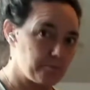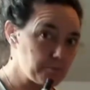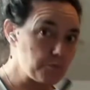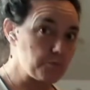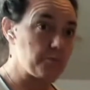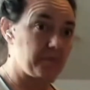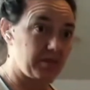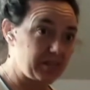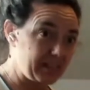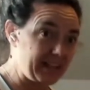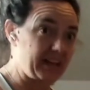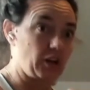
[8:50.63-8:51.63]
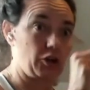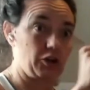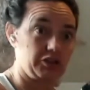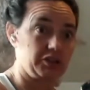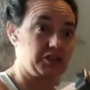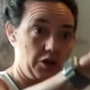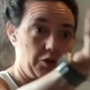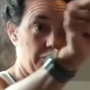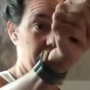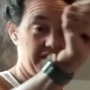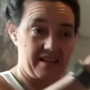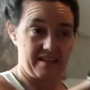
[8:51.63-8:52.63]
Little
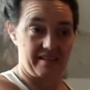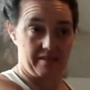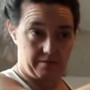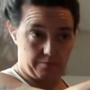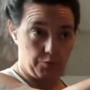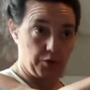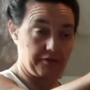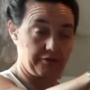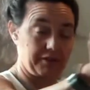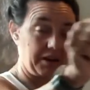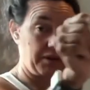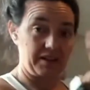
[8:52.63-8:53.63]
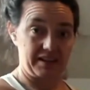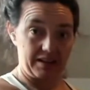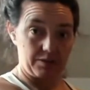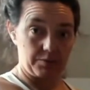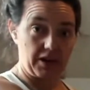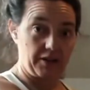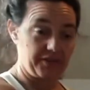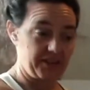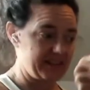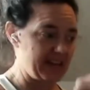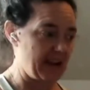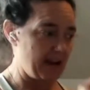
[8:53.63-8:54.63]
doses more frequently throughout the
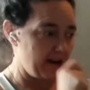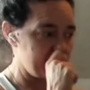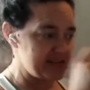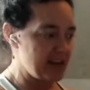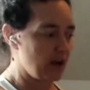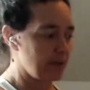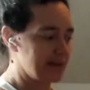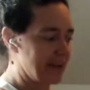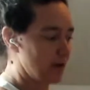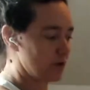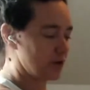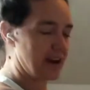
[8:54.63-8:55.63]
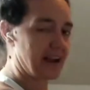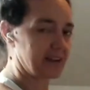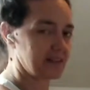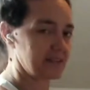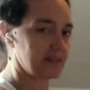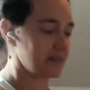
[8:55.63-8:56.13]
day to help counteract